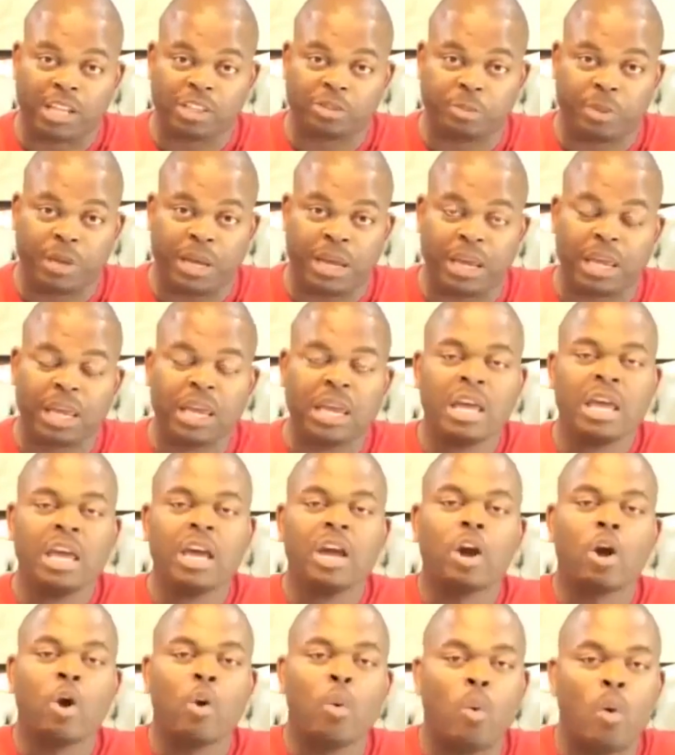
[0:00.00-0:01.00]
prospect
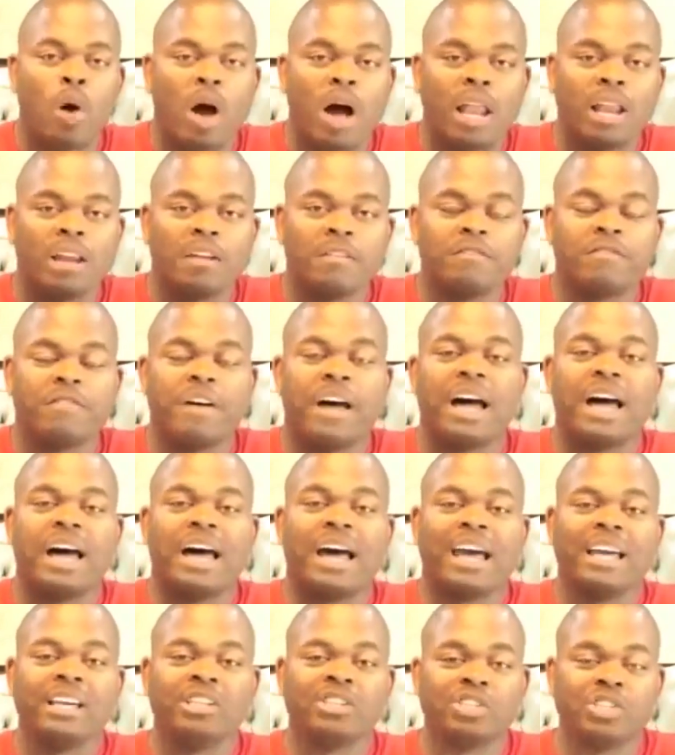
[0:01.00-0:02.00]

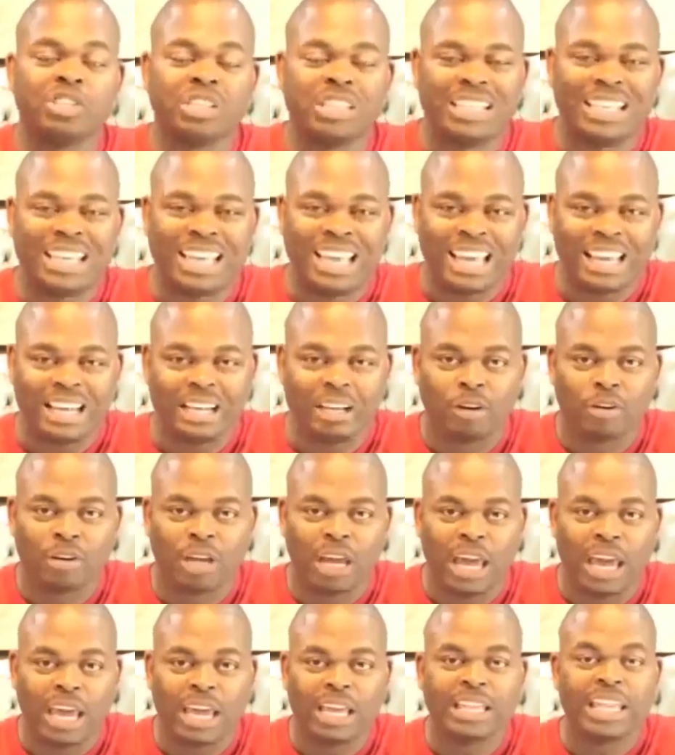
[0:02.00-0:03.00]
qualifies to get.
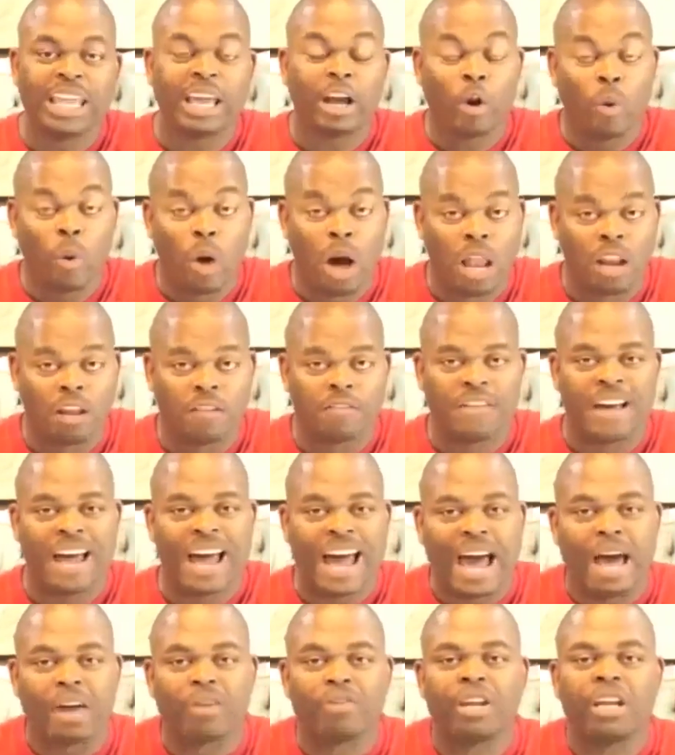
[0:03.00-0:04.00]
Okay, they
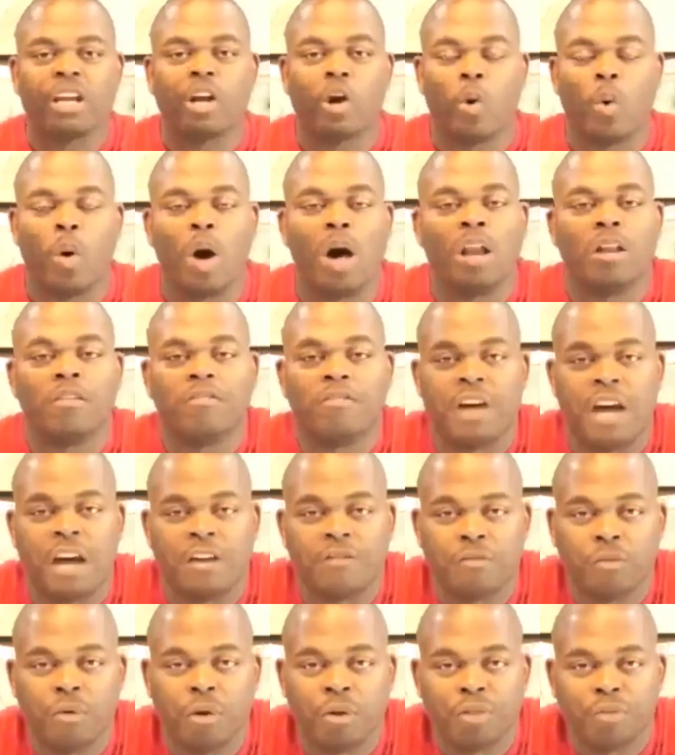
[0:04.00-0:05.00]
qualify. How do they
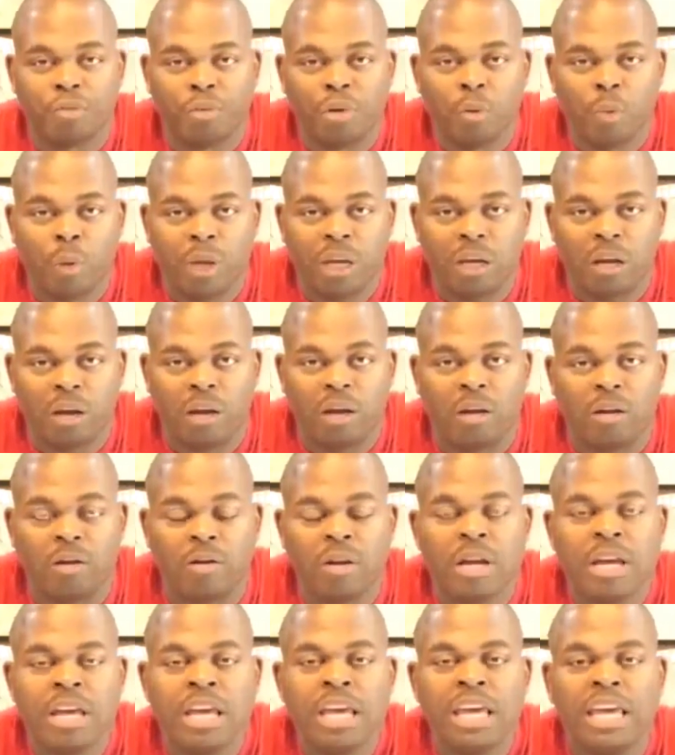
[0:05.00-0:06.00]
qualify for a 3-way
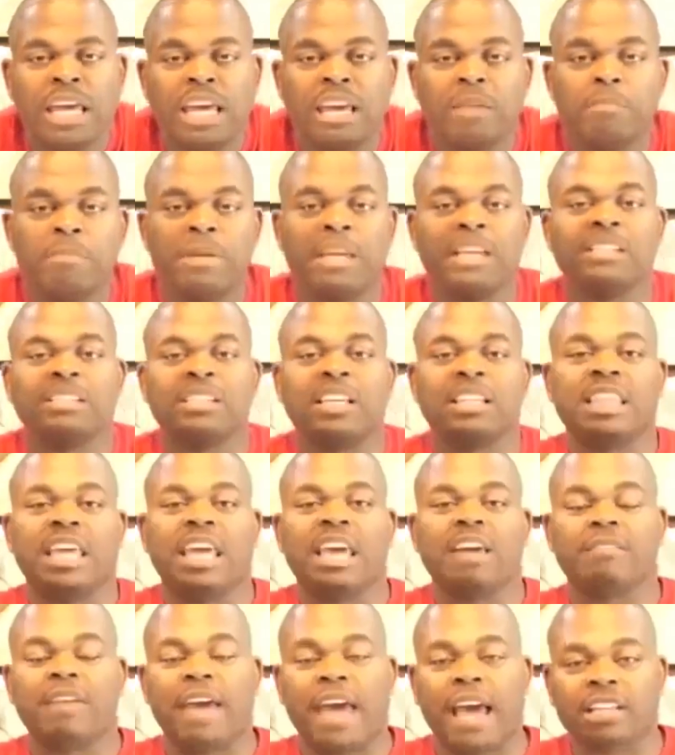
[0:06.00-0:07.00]
call? It means that
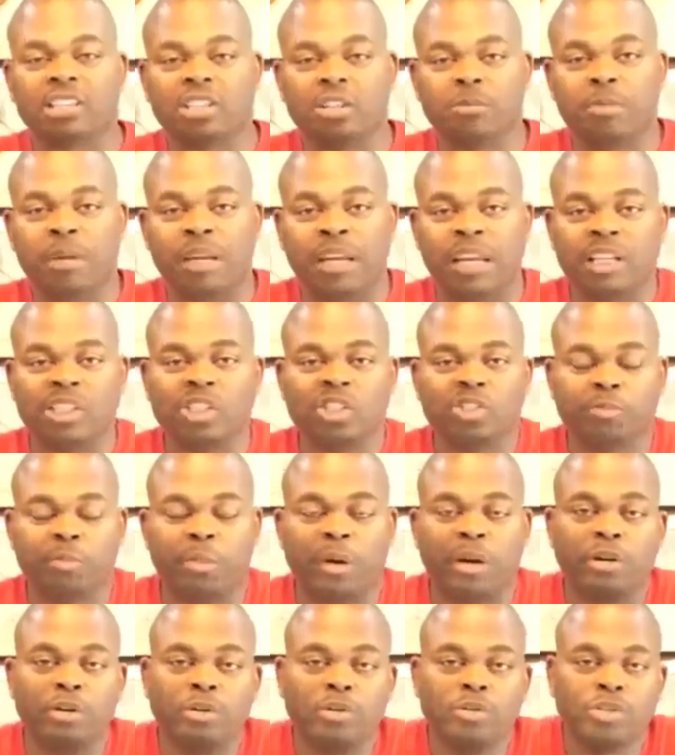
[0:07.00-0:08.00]
they have actually been
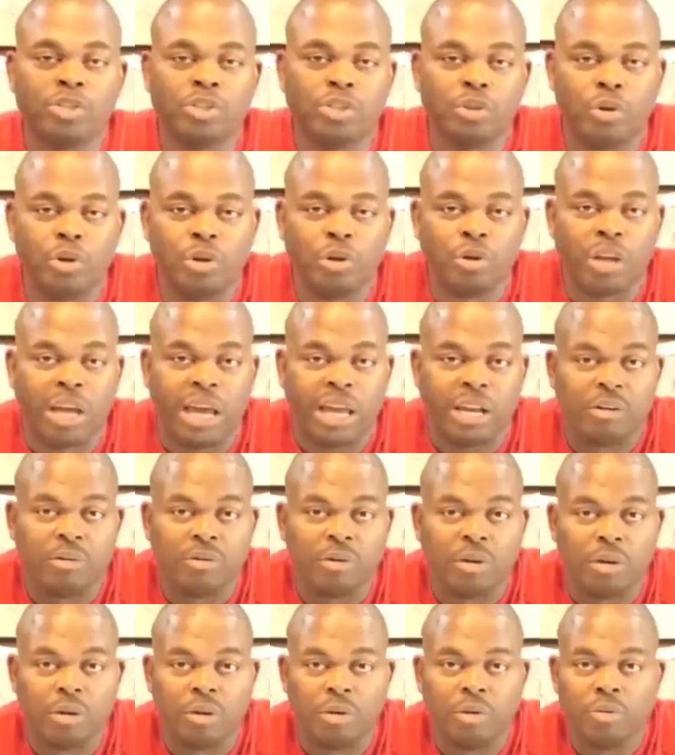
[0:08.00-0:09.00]
exposed to
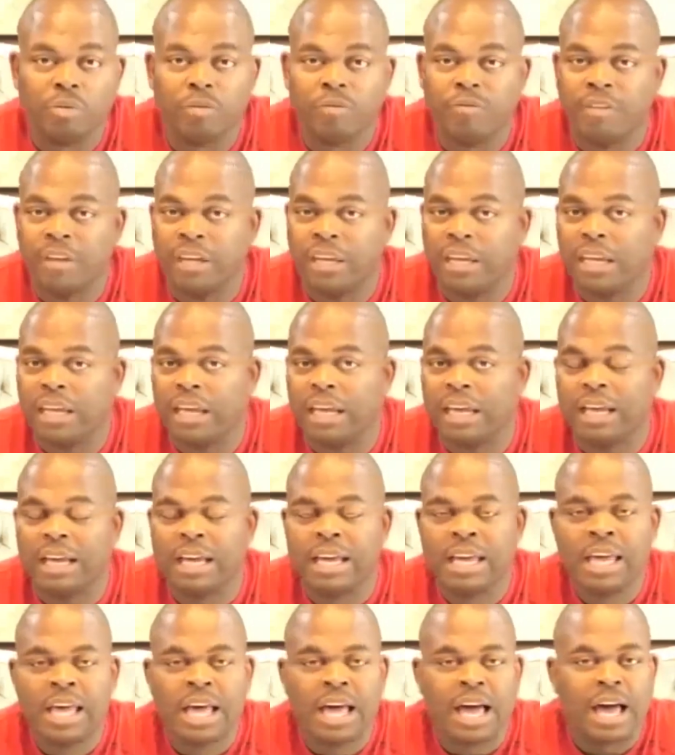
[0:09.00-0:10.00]
OrganoGold
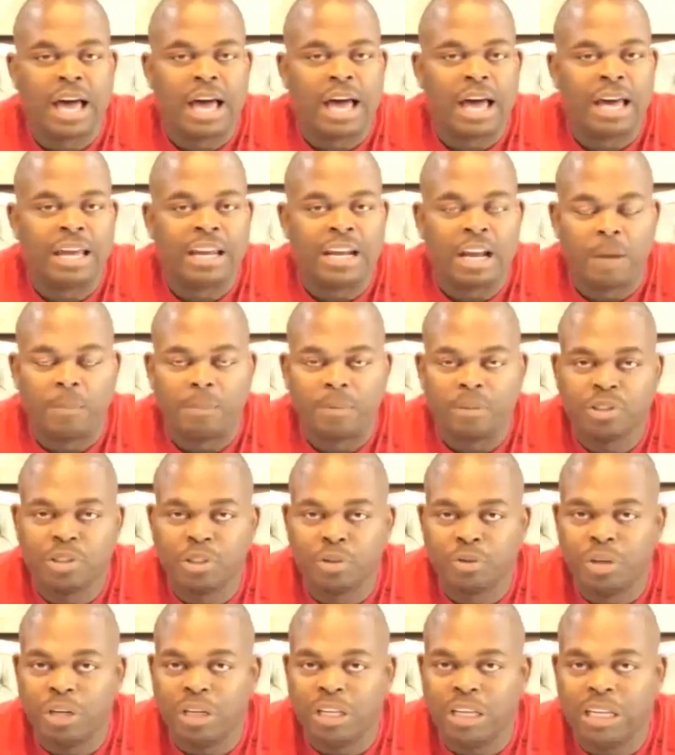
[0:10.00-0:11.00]
via an
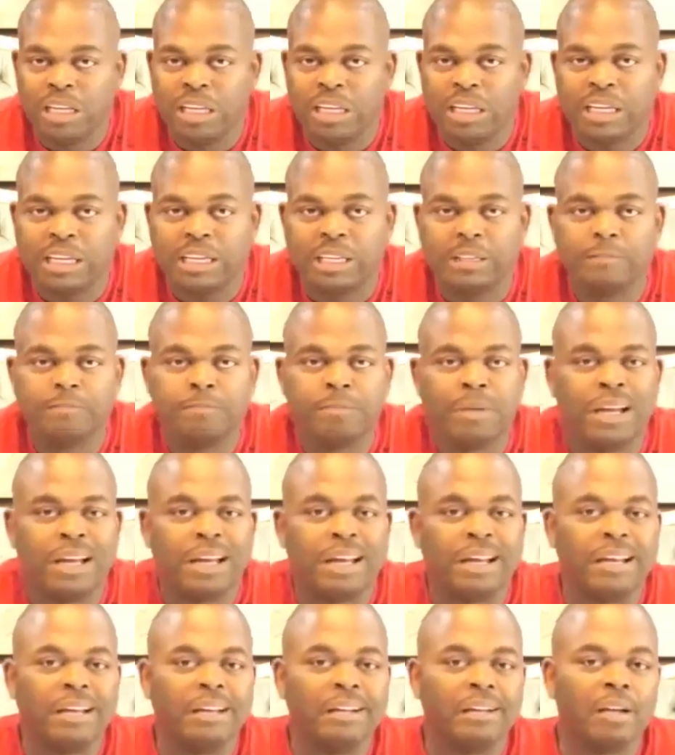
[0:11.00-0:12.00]
opportunity
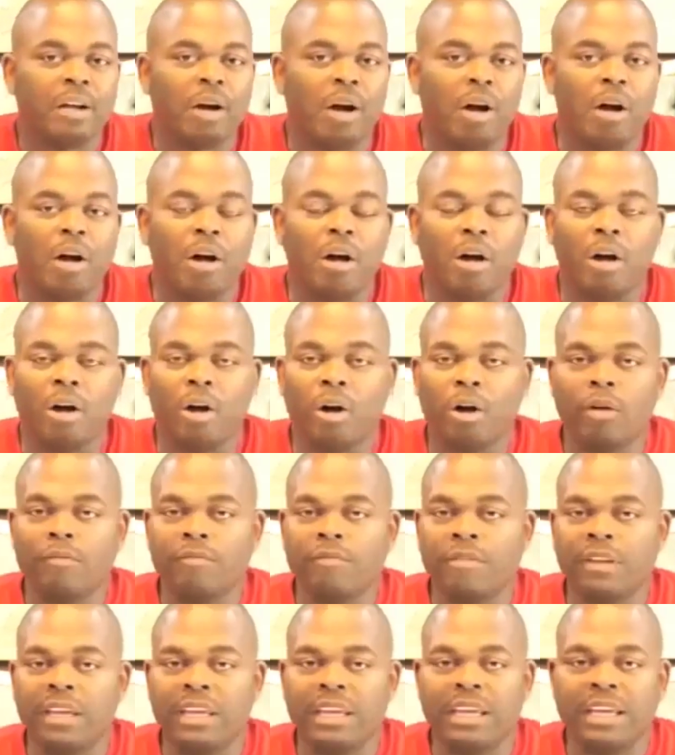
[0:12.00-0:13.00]
call,
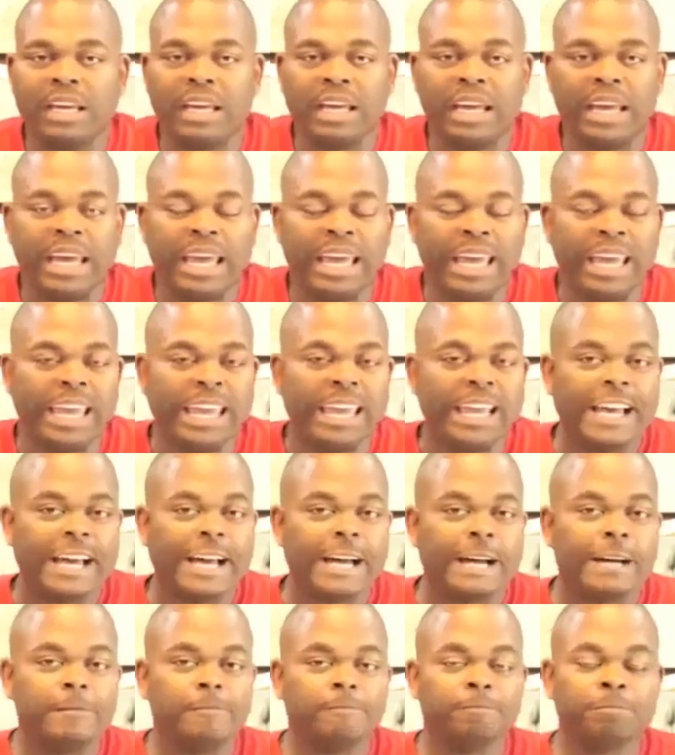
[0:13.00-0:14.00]
or via
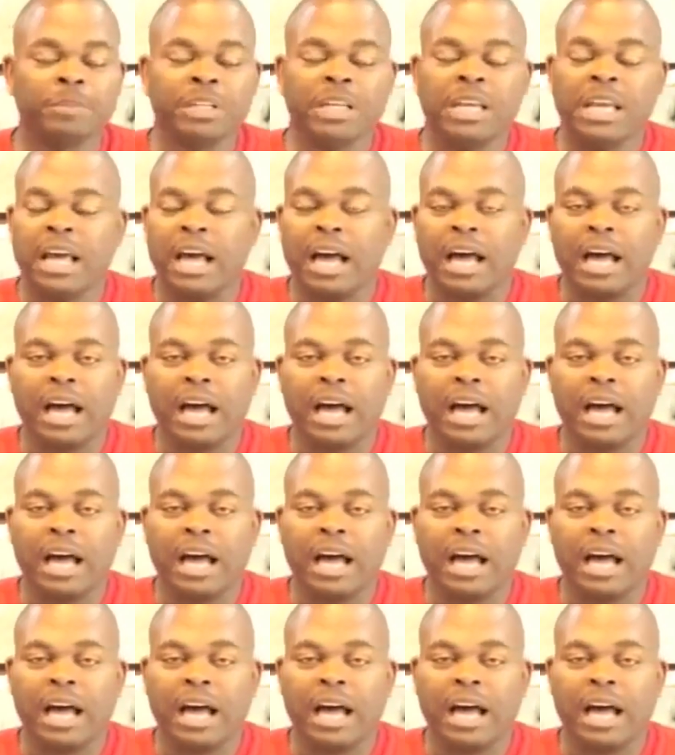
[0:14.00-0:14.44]
a